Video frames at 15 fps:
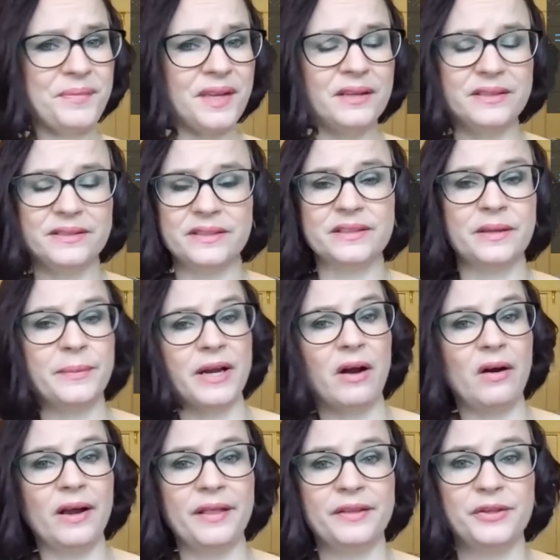This is going to be
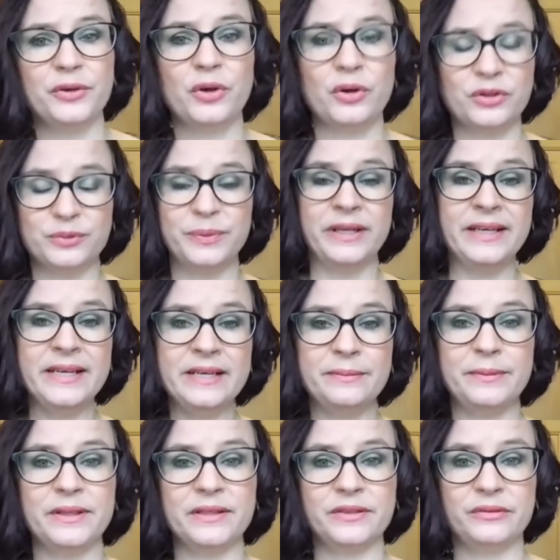higher than your cost per lead
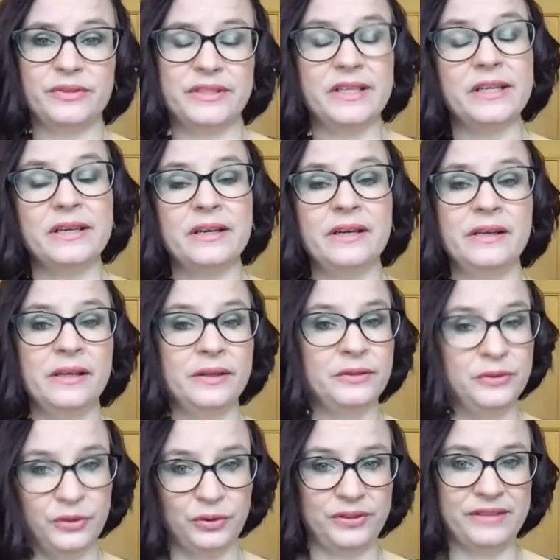because obviously
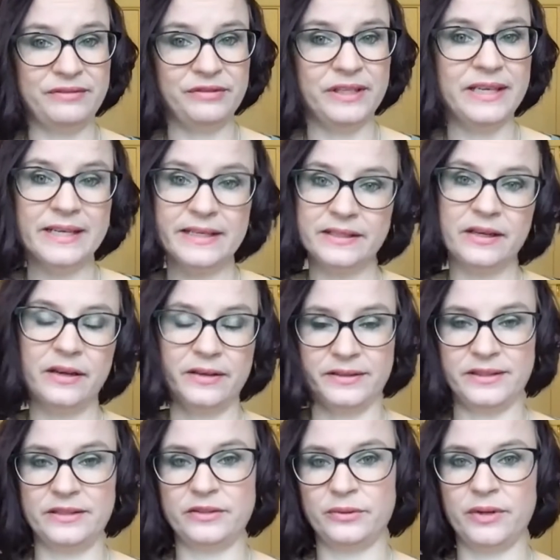not every lead
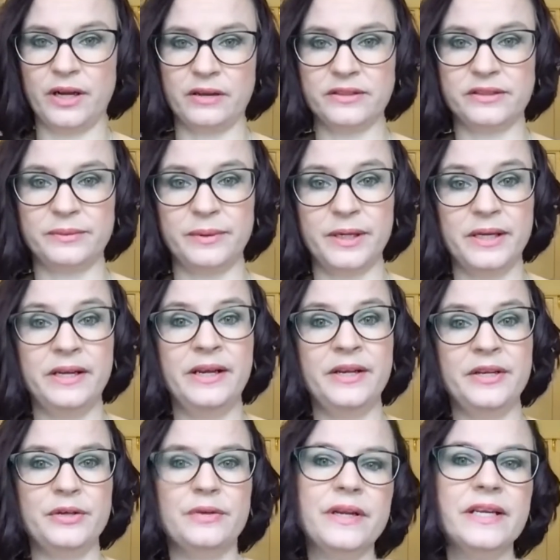turns into a customer.
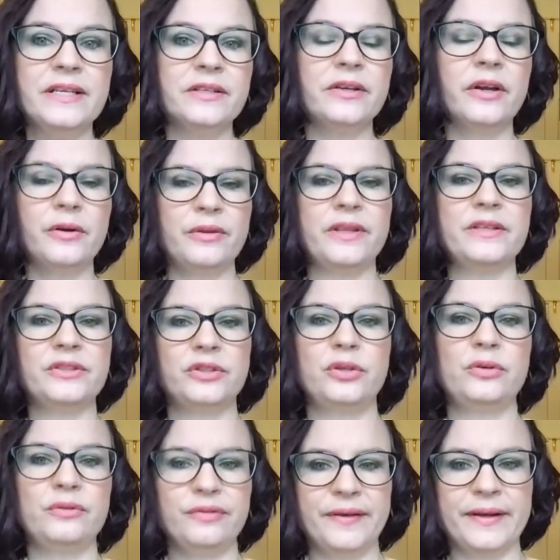You need to know these
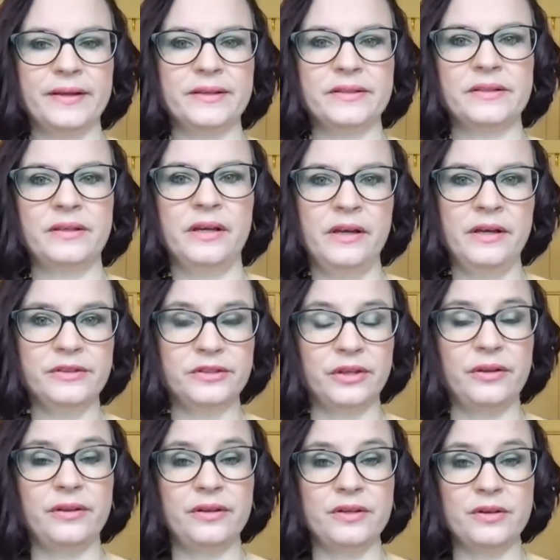two figures
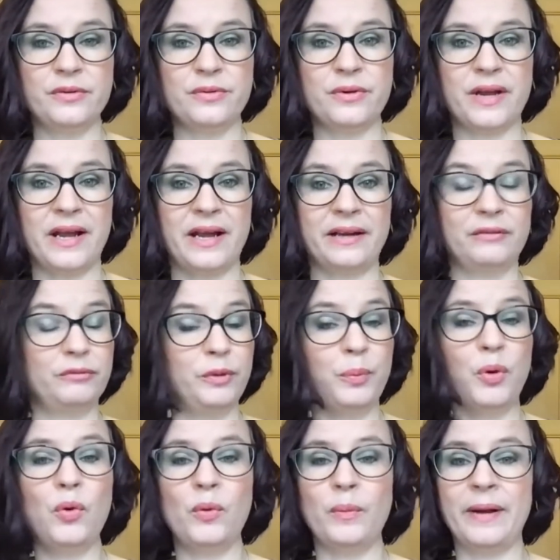so that you can
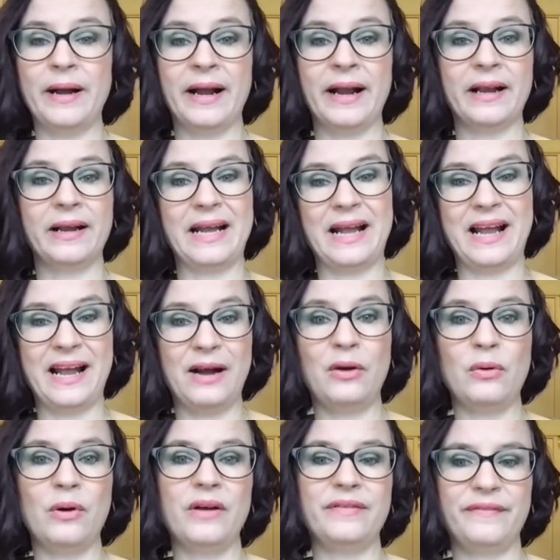report back
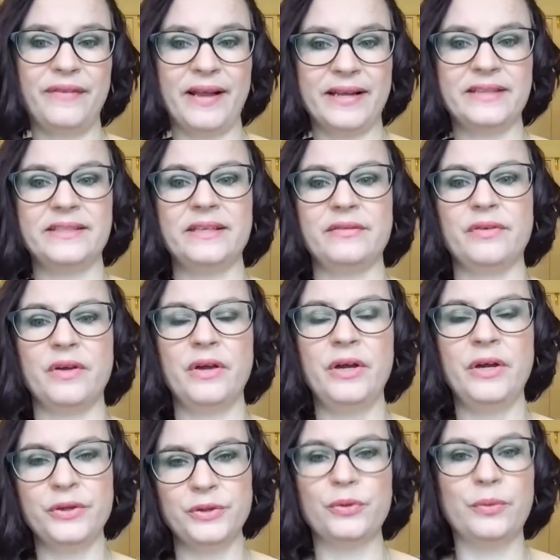how effective
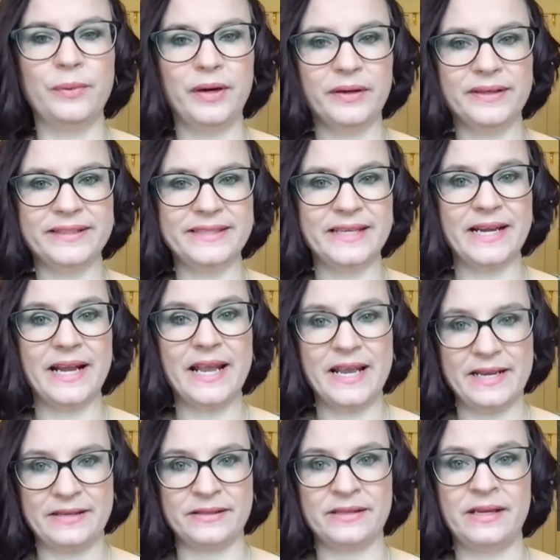your marketing
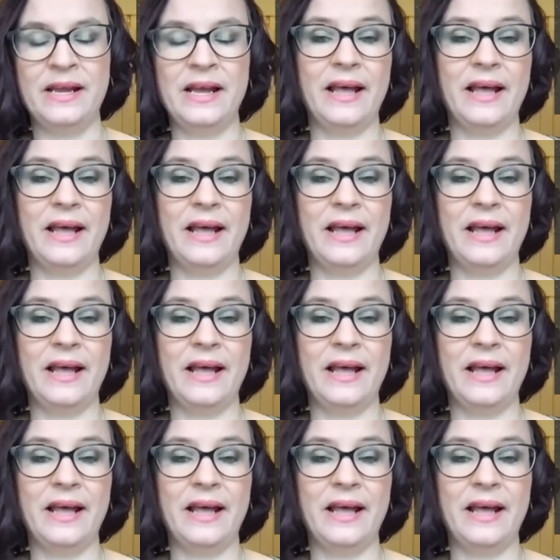is.